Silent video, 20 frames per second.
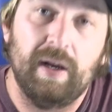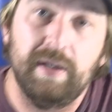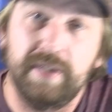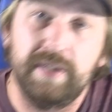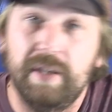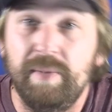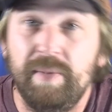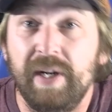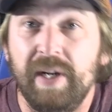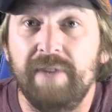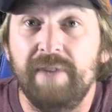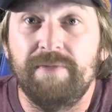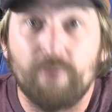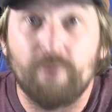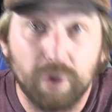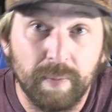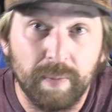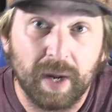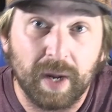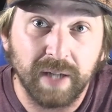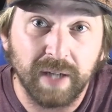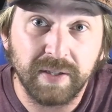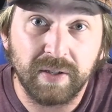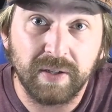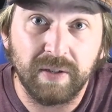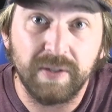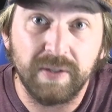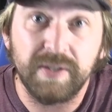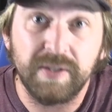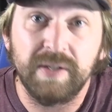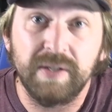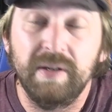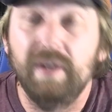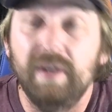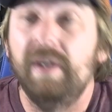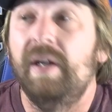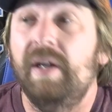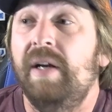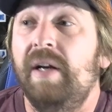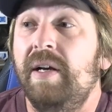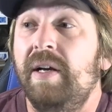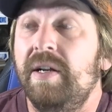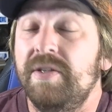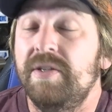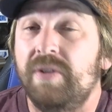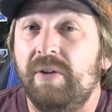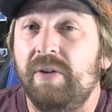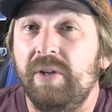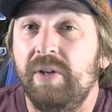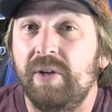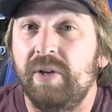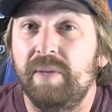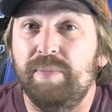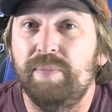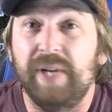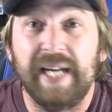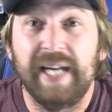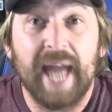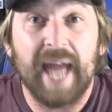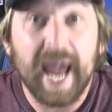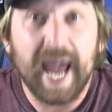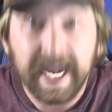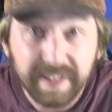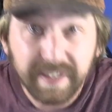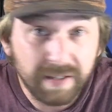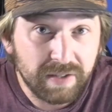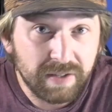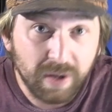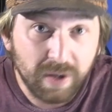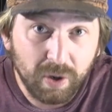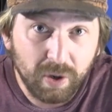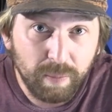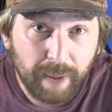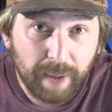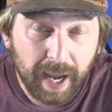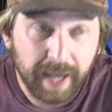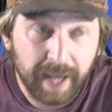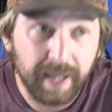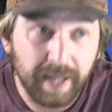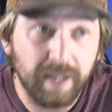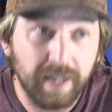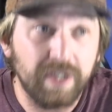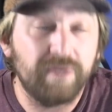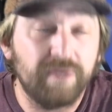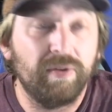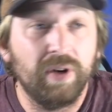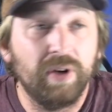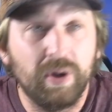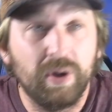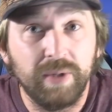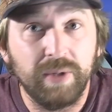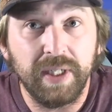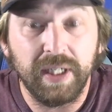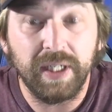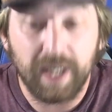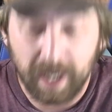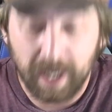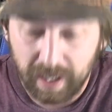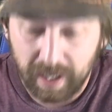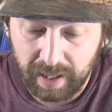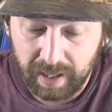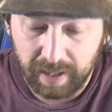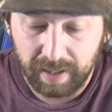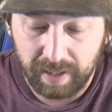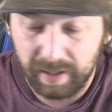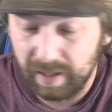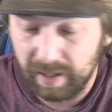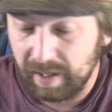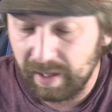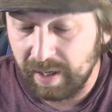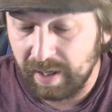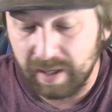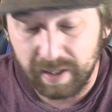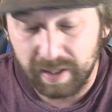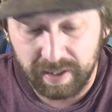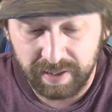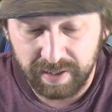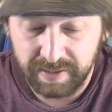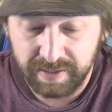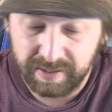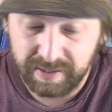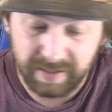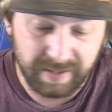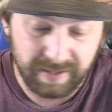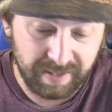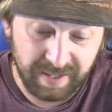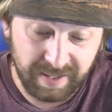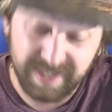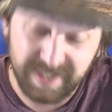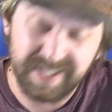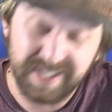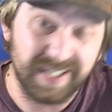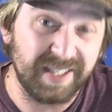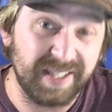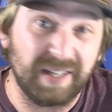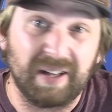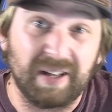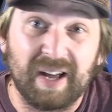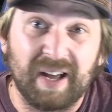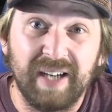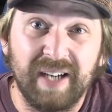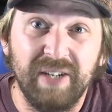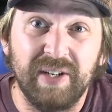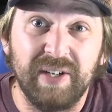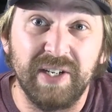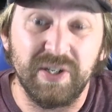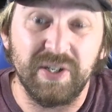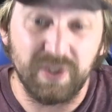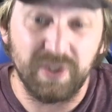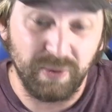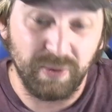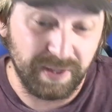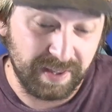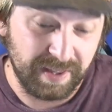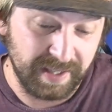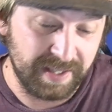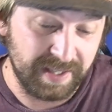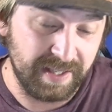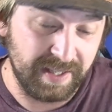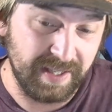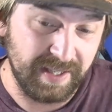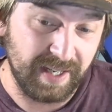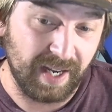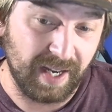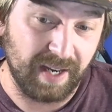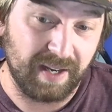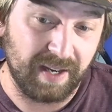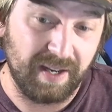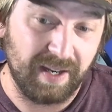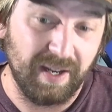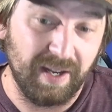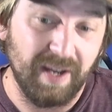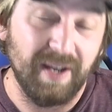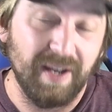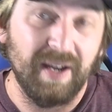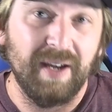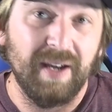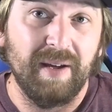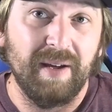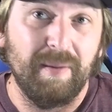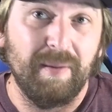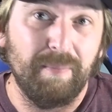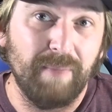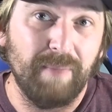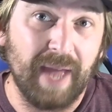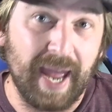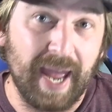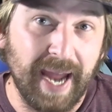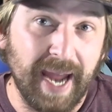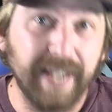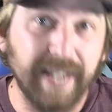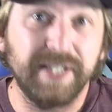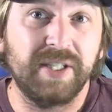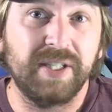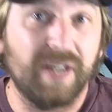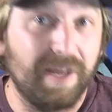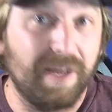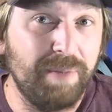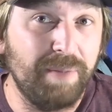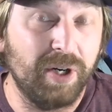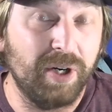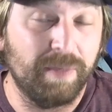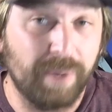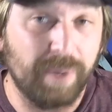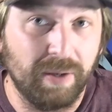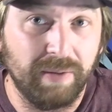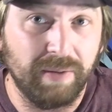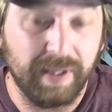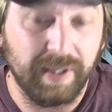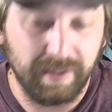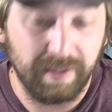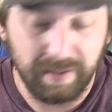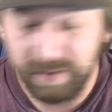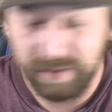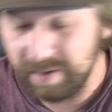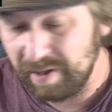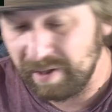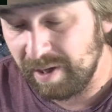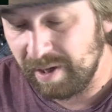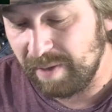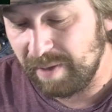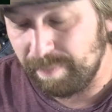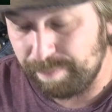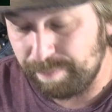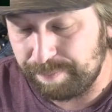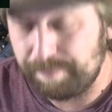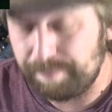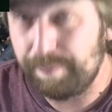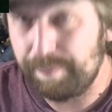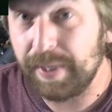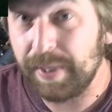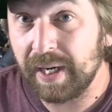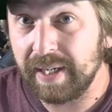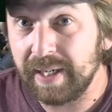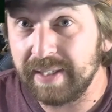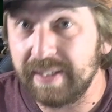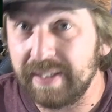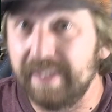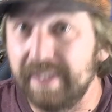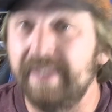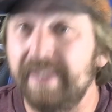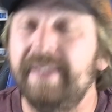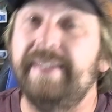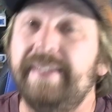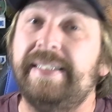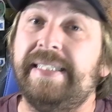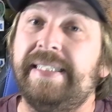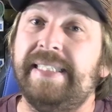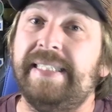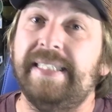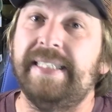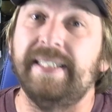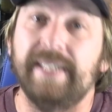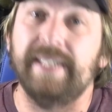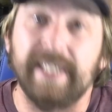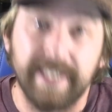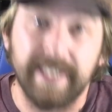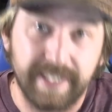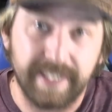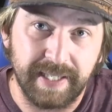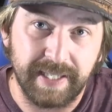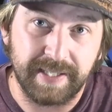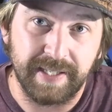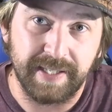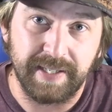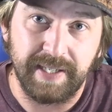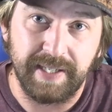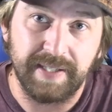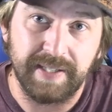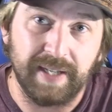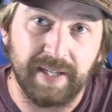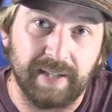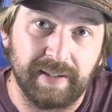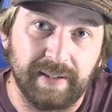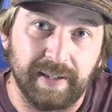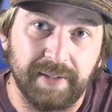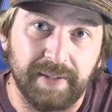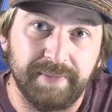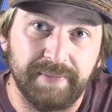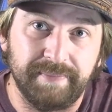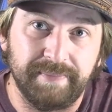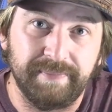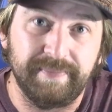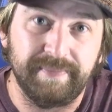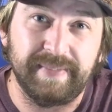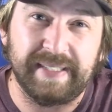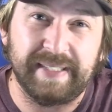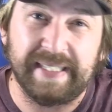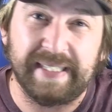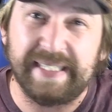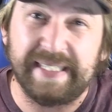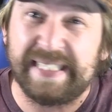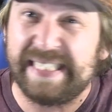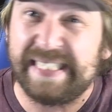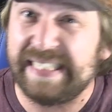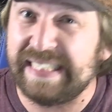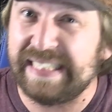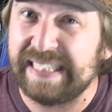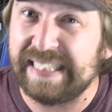summoning 4 monsters. So you can play an access code package for an OTK. There's just a lot you can do with this deck and stop your opponent, but consistency is not there. Like,